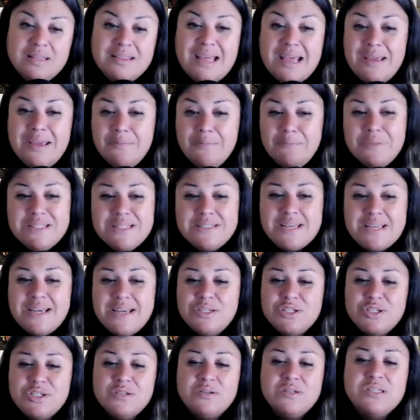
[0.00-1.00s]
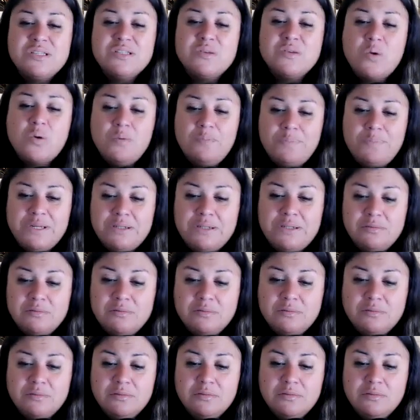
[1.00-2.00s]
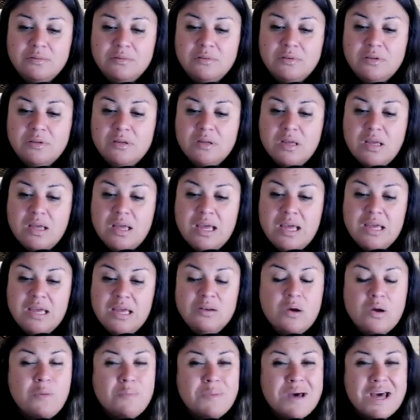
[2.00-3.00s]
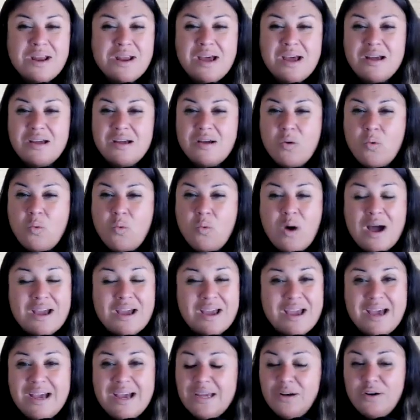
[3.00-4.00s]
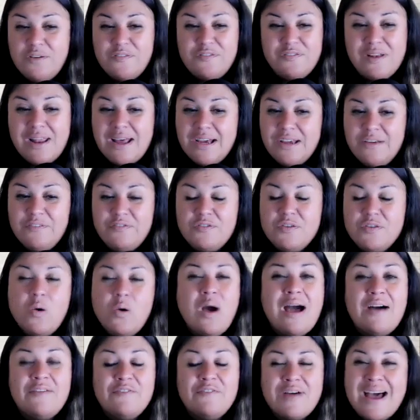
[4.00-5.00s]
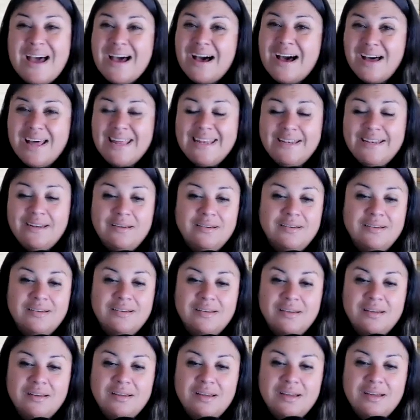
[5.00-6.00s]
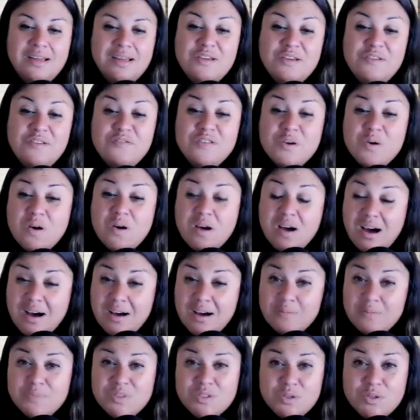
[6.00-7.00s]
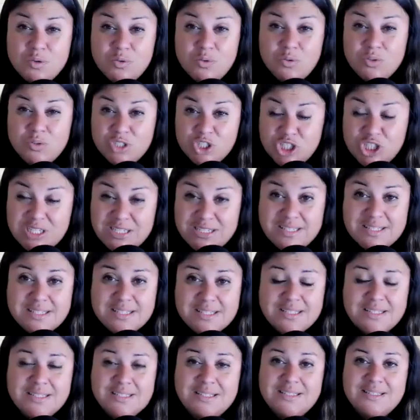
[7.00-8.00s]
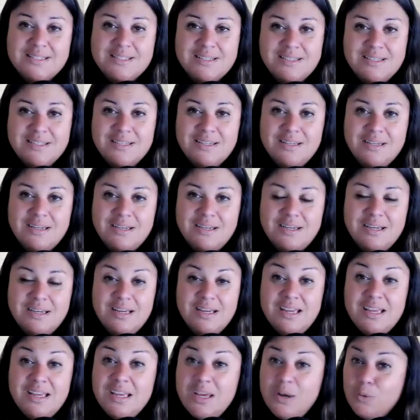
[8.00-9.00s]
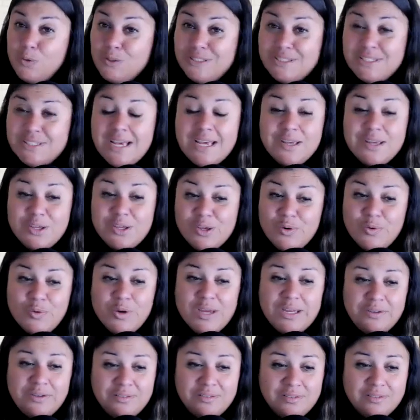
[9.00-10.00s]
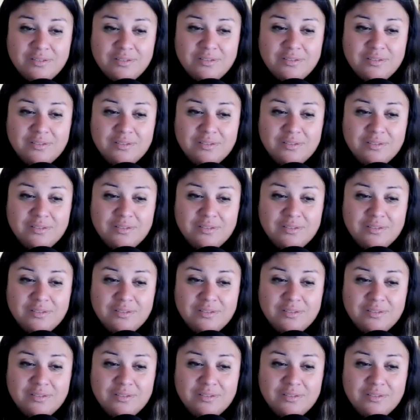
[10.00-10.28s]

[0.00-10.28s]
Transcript: The invitation is open. And no matter what kind of life you have had, if you come to Jesus, he will take you in.